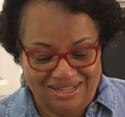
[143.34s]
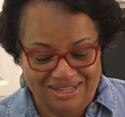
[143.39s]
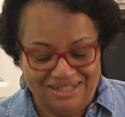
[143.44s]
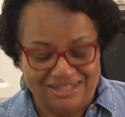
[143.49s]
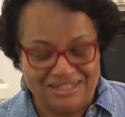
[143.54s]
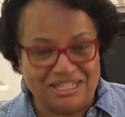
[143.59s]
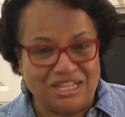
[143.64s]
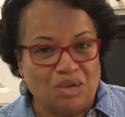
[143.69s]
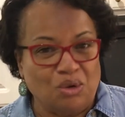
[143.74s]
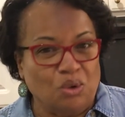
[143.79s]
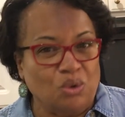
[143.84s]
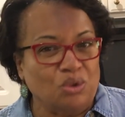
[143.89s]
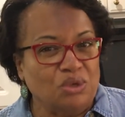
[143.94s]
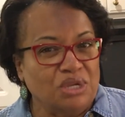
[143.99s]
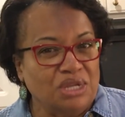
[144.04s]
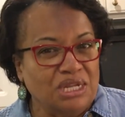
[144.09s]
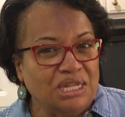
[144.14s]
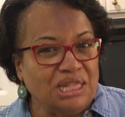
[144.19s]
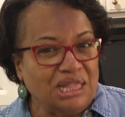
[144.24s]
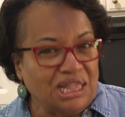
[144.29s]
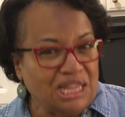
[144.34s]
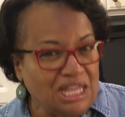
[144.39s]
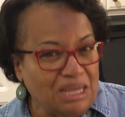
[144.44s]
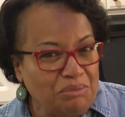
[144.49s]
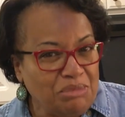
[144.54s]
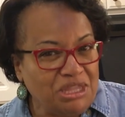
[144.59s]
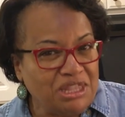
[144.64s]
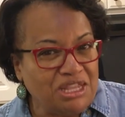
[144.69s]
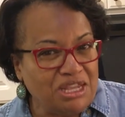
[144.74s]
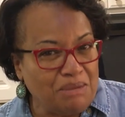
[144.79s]
So
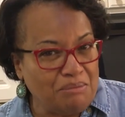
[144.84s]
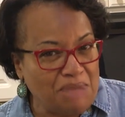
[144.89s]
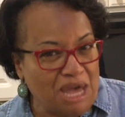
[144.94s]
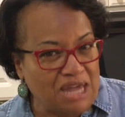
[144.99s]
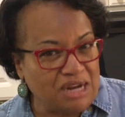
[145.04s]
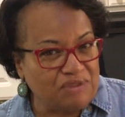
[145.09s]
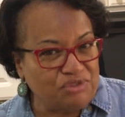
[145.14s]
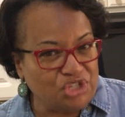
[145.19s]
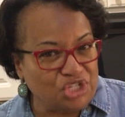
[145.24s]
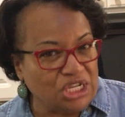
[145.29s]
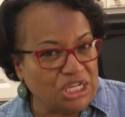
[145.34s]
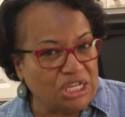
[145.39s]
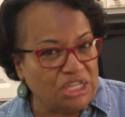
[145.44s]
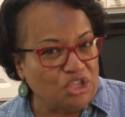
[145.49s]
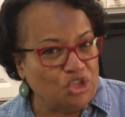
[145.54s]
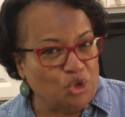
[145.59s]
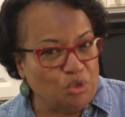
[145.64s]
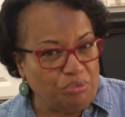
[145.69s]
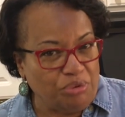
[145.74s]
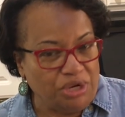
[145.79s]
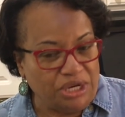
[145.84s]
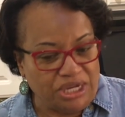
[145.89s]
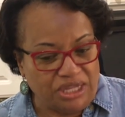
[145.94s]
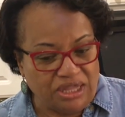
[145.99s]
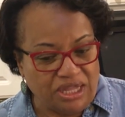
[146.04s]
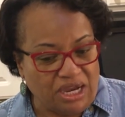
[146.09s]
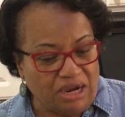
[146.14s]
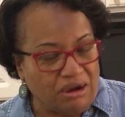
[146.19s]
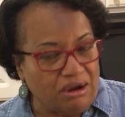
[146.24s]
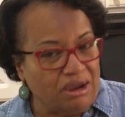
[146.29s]
limit the amount of chicken you put in
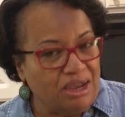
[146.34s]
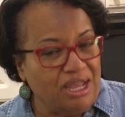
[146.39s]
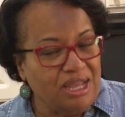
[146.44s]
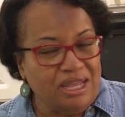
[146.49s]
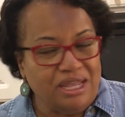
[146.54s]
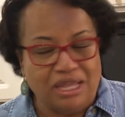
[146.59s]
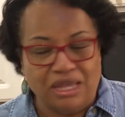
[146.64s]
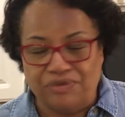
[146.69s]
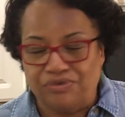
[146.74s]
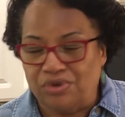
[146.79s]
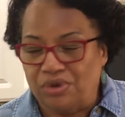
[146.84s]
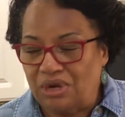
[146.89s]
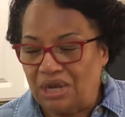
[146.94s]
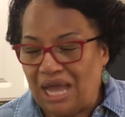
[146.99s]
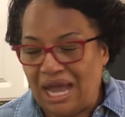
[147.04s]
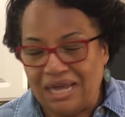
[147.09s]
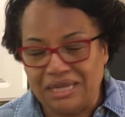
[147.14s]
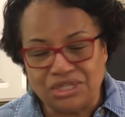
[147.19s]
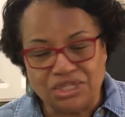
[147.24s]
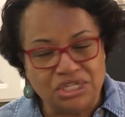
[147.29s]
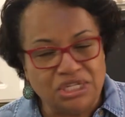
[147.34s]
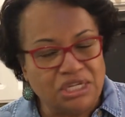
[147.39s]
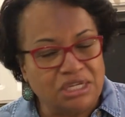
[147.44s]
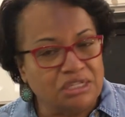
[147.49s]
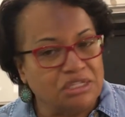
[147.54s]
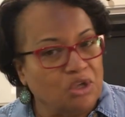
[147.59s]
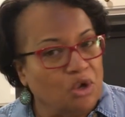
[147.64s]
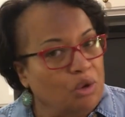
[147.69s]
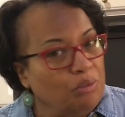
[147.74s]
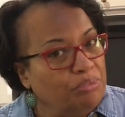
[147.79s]
there. If you like chicken,
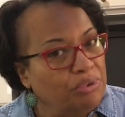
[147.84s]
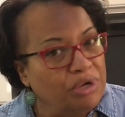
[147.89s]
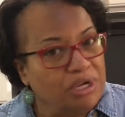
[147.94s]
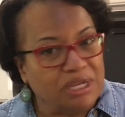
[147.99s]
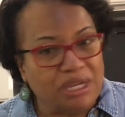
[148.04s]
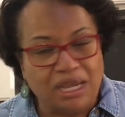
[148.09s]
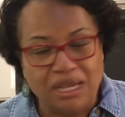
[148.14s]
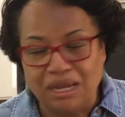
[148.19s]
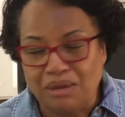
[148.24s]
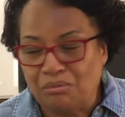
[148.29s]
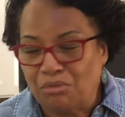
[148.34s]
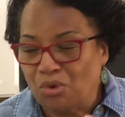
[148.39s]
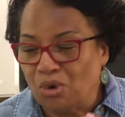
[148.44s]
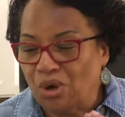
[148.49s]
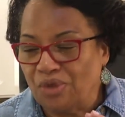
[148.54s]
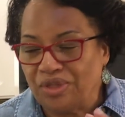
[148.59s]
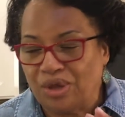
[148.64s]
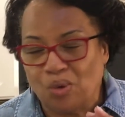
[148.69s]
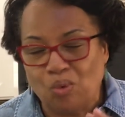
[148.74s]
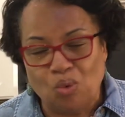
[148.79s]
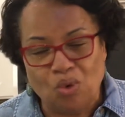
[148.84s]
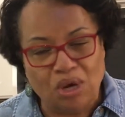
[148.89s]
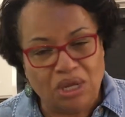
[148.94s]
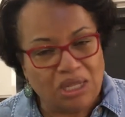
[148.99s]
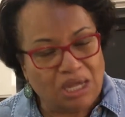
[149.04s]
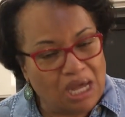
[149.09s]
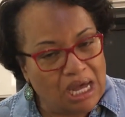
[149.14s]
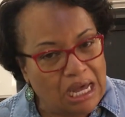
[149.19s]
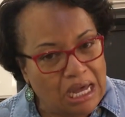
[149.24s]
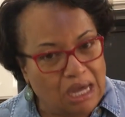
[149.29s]
don't put any more than 1
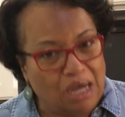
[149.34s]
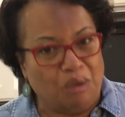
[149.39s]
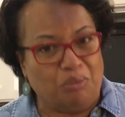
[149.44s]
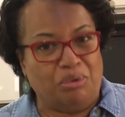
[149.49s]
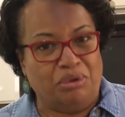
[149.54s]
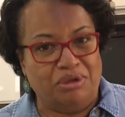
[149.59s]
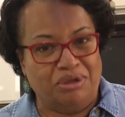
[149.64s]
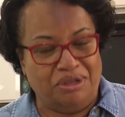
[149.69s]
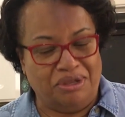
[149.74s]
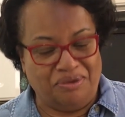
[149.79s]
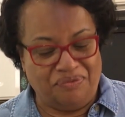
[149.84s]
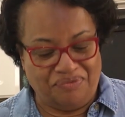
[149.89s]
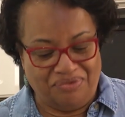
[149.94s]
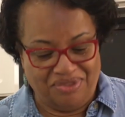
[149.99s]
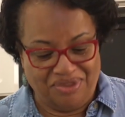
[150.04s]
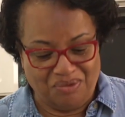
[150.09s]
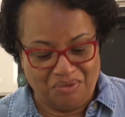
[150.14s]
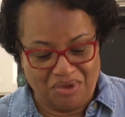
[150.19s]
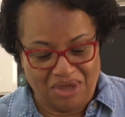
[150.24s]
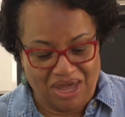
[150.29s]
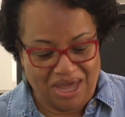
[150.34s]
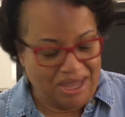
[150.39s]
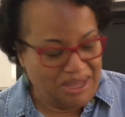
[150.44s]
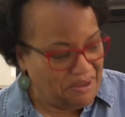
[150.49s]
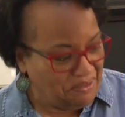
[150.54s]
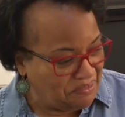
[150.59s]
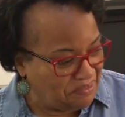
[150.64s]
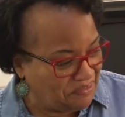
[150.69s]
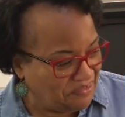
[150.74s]
cup, okay?